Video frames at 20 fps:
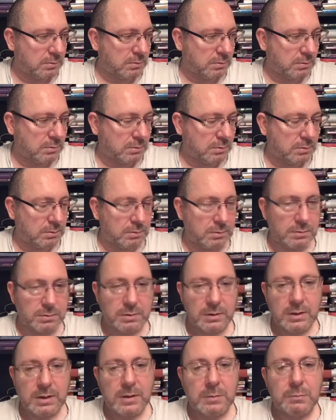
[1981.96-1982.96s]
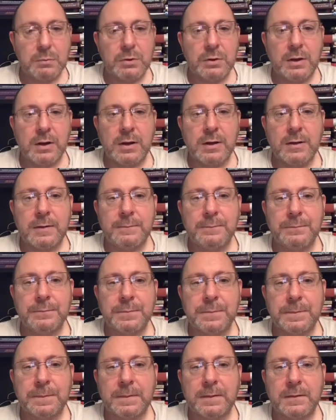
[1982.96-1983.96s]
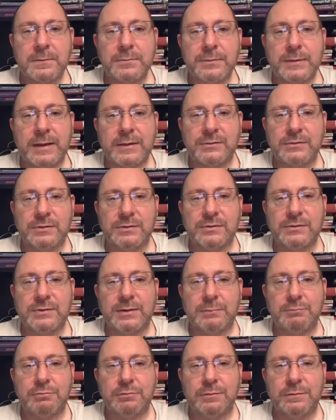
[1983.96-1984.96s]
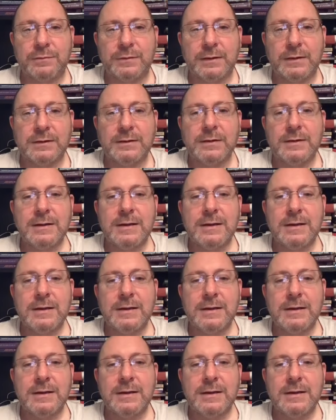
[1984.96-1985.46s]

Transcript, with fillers: Oh. But um, that's a separate thing.